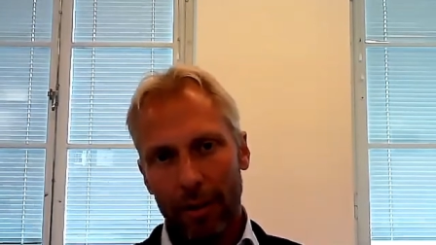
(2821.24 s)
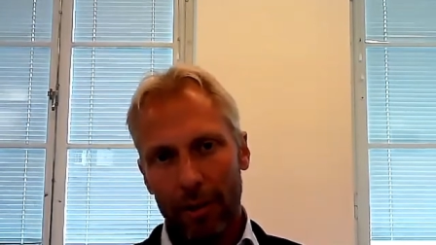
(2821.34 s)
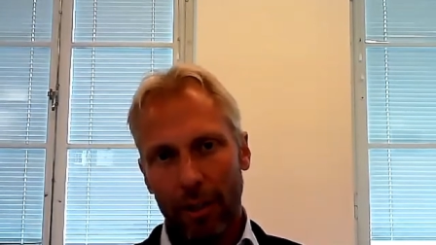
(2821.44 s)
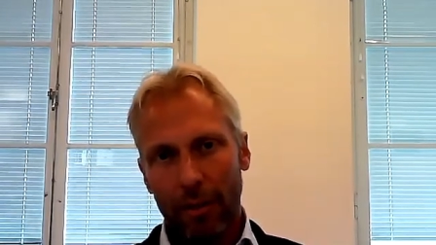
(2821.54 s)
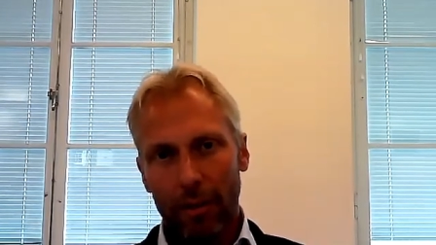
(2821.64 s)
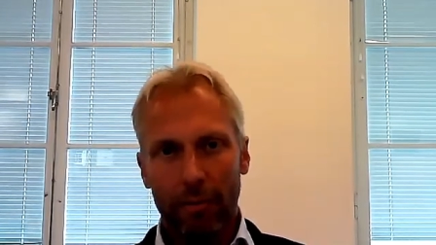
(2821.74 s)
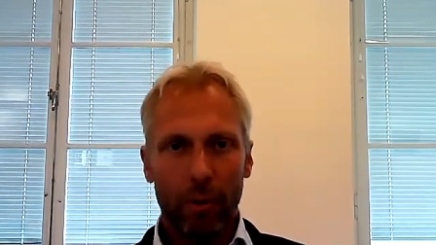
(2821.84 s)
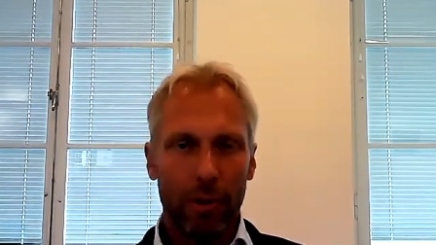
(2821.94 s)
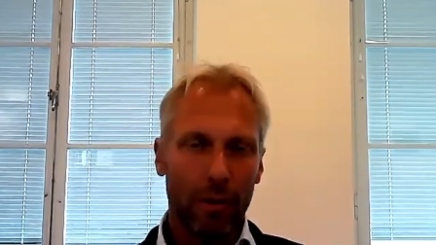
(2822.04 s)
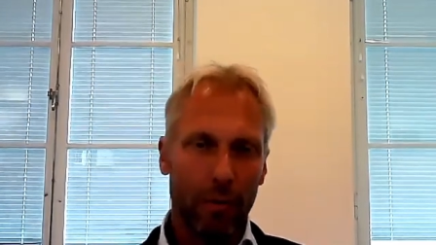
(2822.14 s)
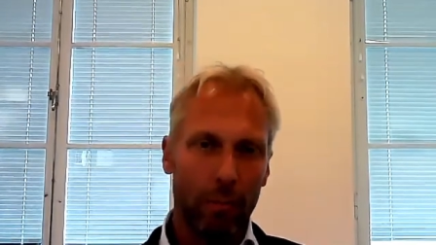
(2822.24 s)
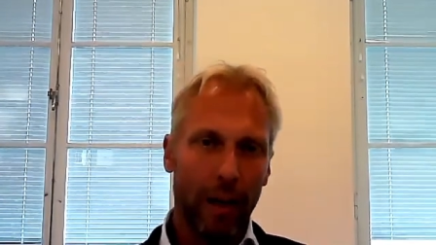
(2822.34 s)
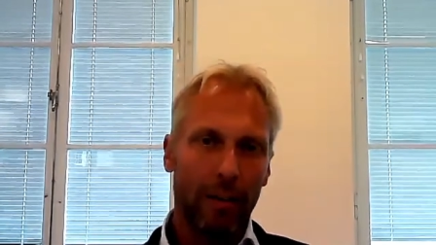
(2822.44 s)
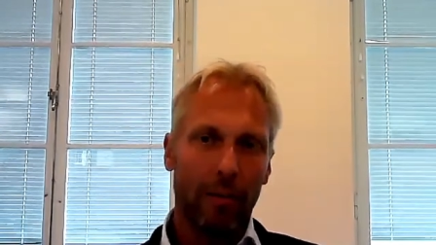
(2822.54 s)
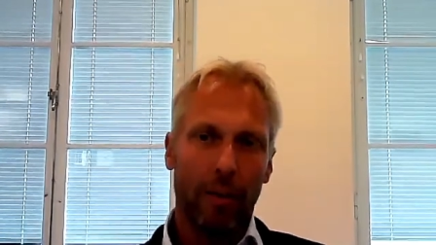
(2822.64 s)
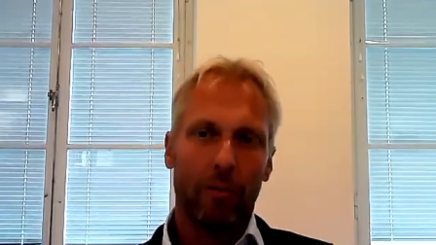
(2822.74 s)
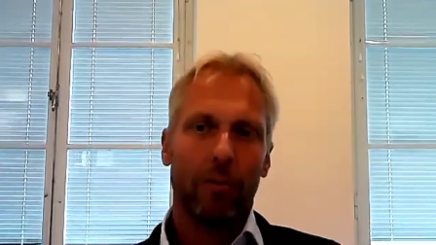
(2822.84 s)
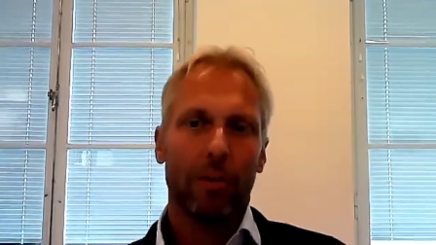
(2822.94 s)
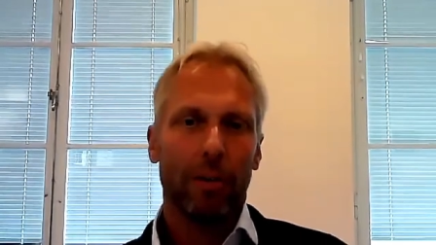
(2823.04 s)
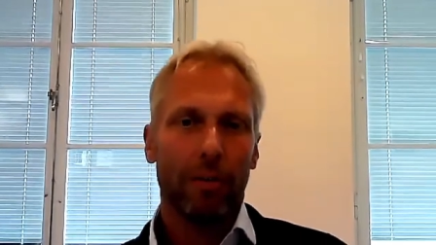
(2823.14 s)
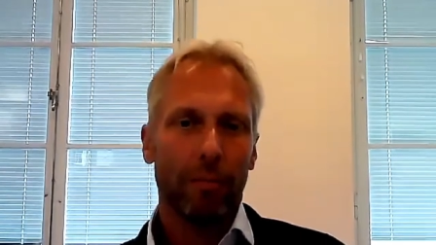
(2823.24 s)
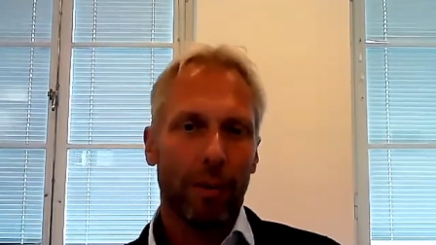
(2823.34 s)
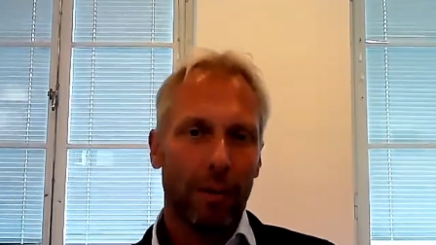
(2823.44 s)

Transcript: in general, diversity of backgrounds. Um,